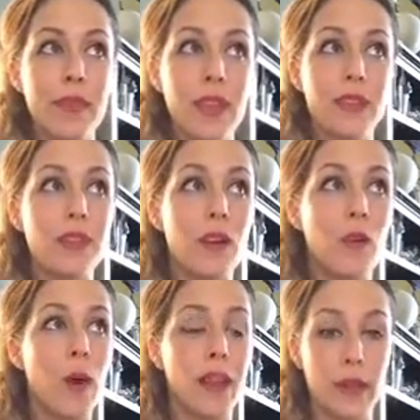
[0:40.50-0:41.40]
So
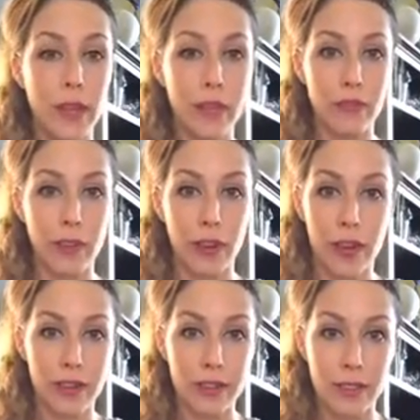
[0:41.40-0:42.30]
while I wait
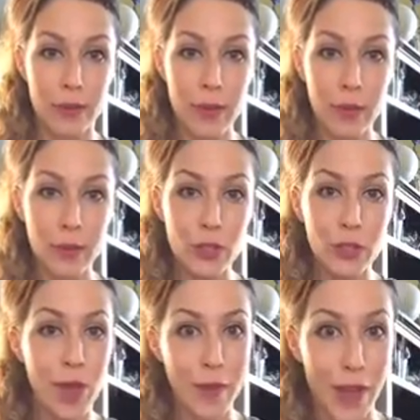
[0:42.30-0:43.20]
for some people to
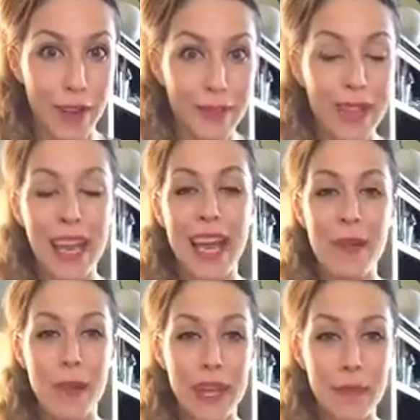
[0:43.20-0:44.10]
come on,
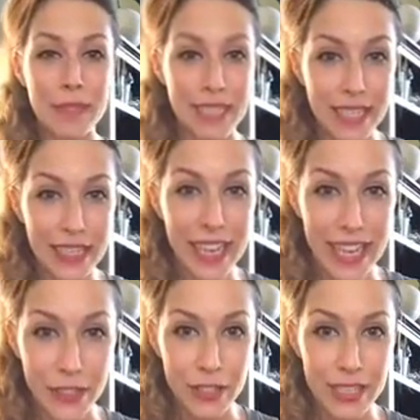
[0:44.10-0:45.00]
my name is Nicolette
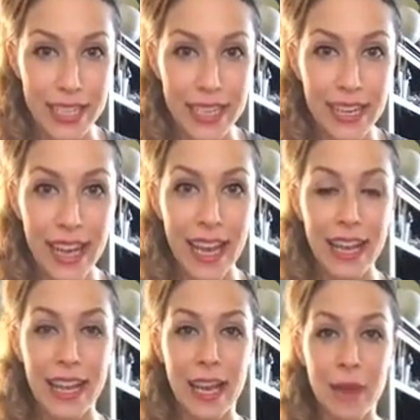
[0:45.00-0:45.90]
Anderson. I
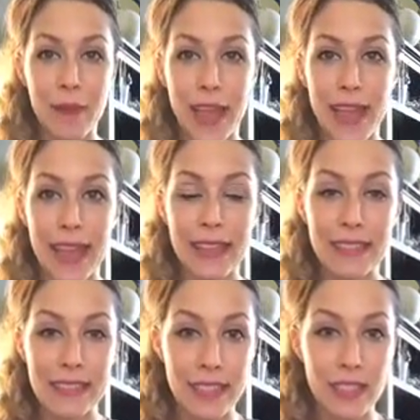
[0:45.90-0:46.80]
am a
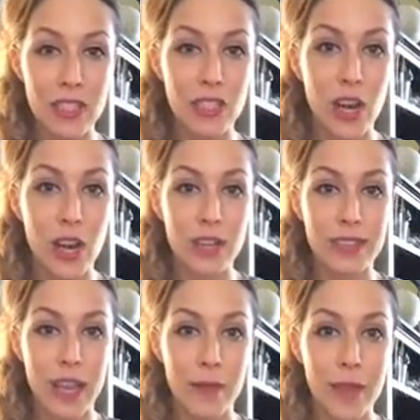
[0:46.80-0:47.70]
6-star
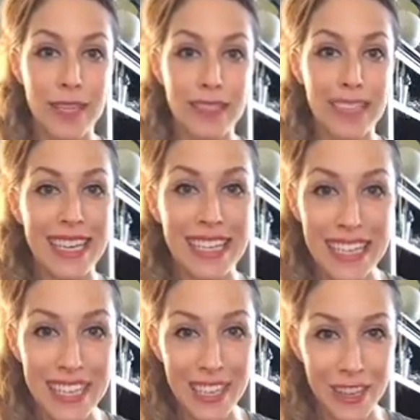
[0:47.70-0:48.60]
diamond
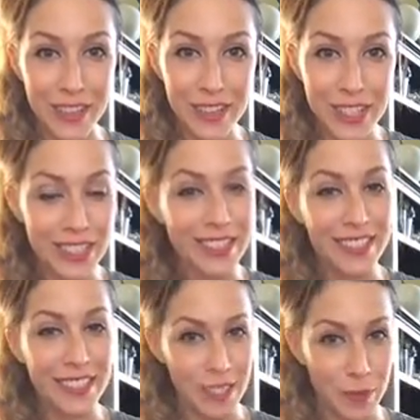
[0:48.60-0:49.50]
elite coach.
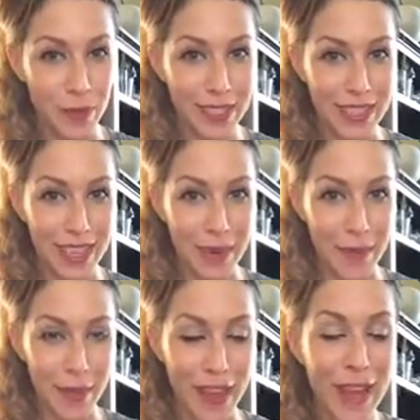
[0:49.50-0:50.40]
Super excited
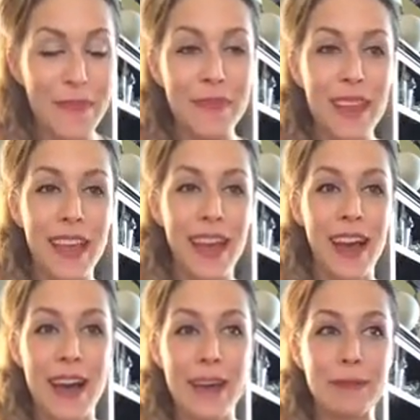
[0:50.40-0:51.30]
about that.
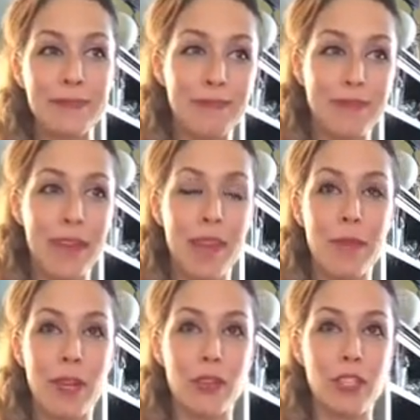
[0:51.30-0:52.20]
I've
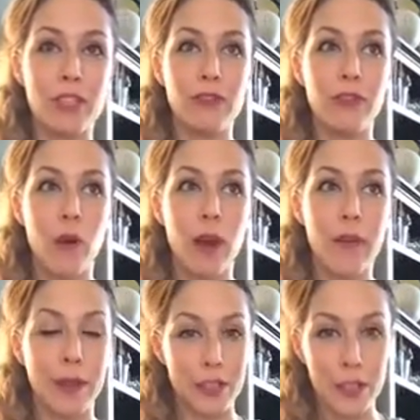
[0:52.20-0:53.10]
been coaching for
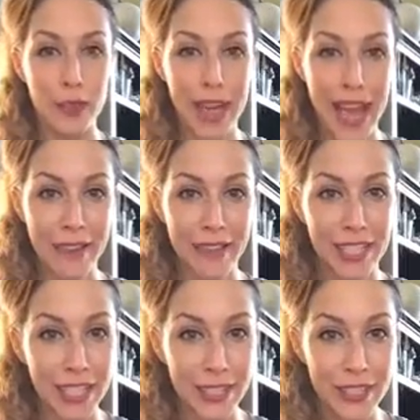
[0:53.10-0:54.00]
about 2.5
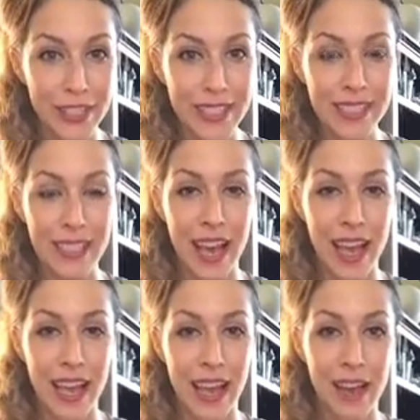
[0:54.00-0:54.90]
years. I
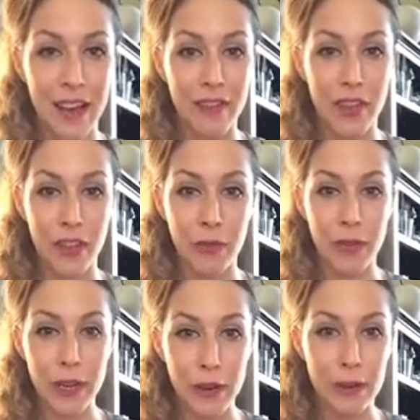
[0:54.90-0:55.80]
have a
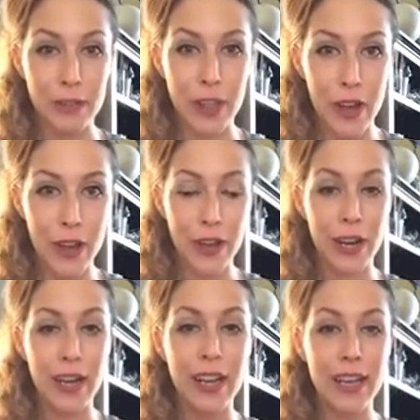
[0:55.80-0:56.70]
3-year-old
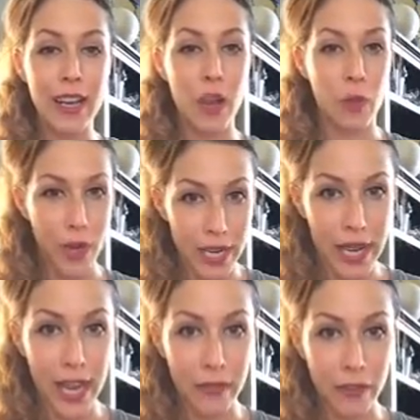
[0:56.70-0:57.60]
daughter, a
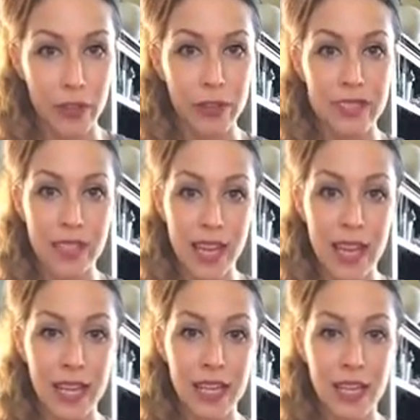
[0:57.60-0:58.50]
1.5-year-old
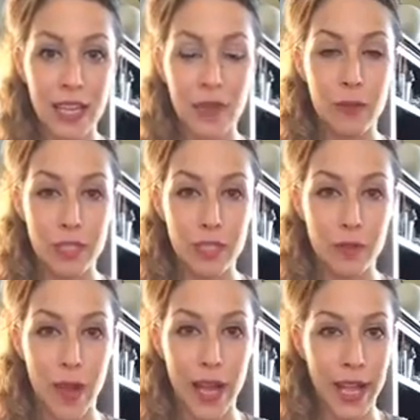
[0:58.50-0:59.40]
son, which is
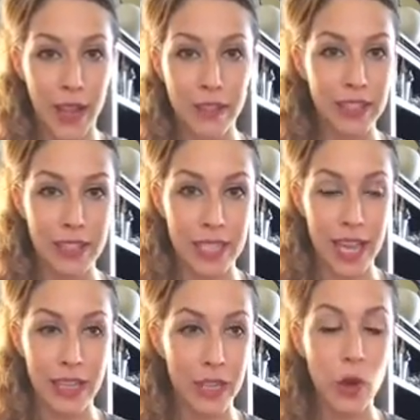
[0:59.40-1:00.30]
why I obviously
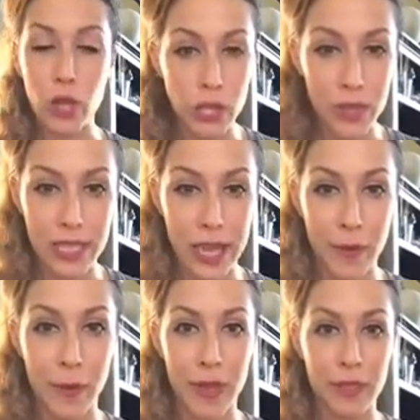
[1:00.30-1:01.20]
had no clue what time
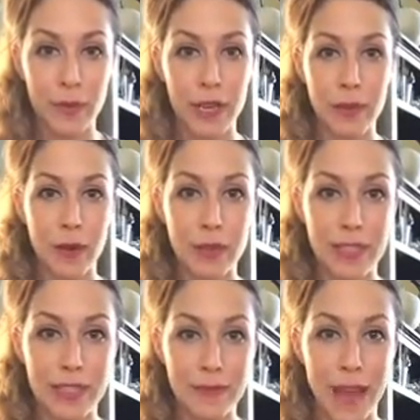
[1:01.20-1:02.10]
it was when I
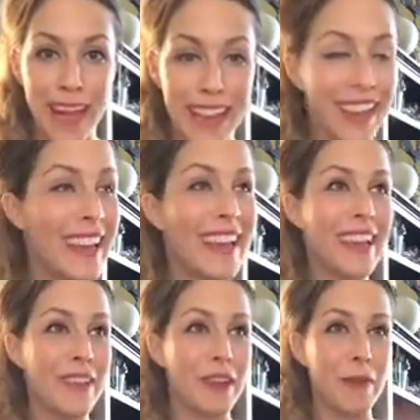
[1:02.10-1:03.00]
posted
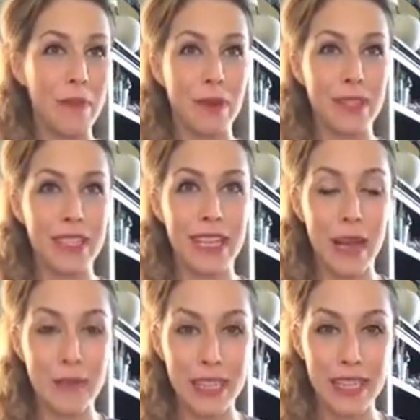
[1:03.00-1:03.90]
the
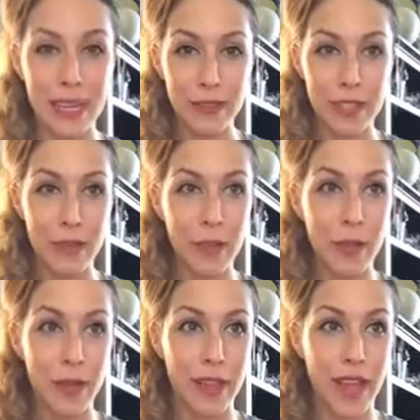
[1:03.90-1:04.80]
update that going to be
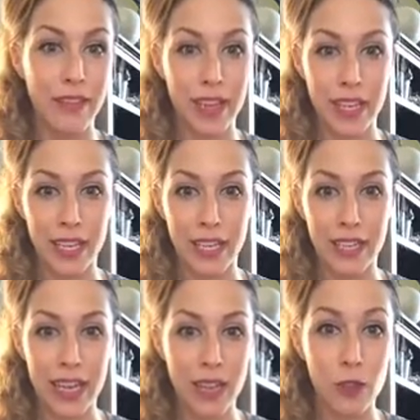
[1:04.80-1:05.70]
going live on here.
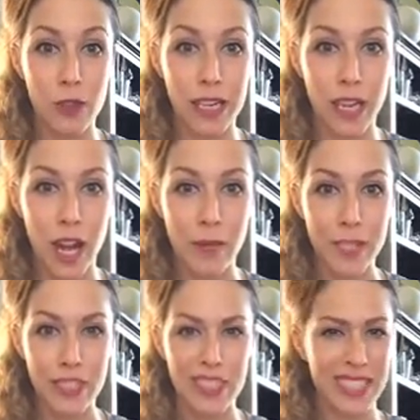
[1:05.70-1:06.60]
And Lauren caught me.
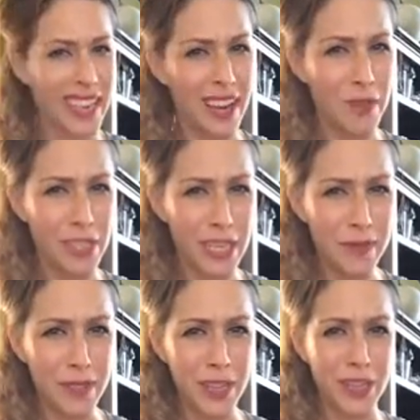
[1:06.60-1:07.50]
She's like, "Oh, which time
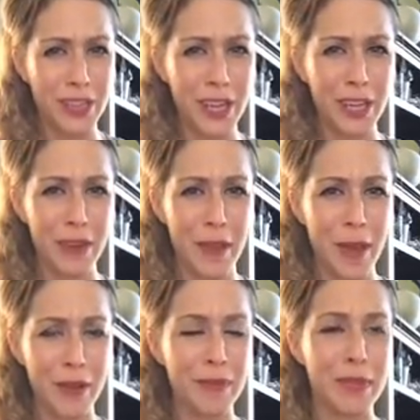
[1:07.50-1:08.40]
zone are you talking
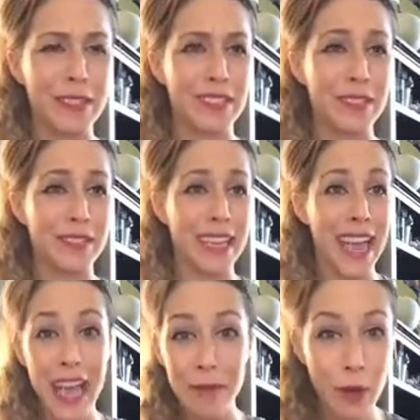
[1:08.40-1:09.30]
about?" Because I was like,
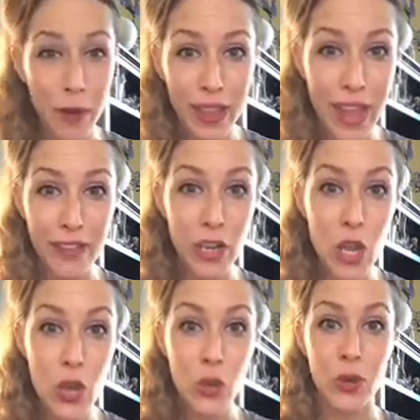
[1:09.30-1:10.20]
"Hey, I'm going live at
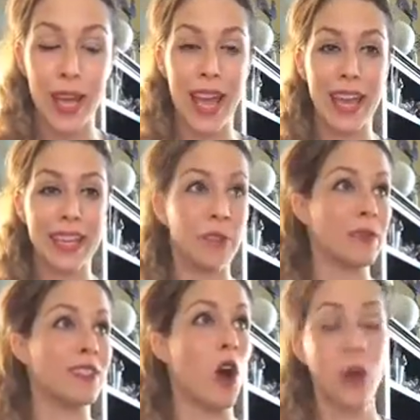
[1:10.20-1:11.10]
noon," and it
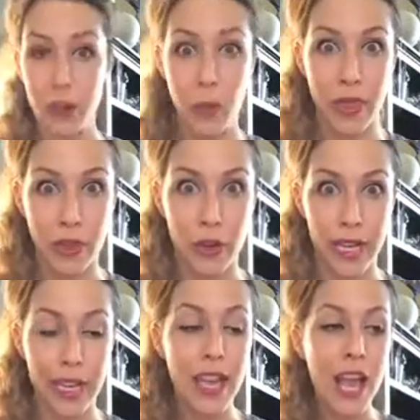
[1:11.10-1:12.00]
was already 1:30.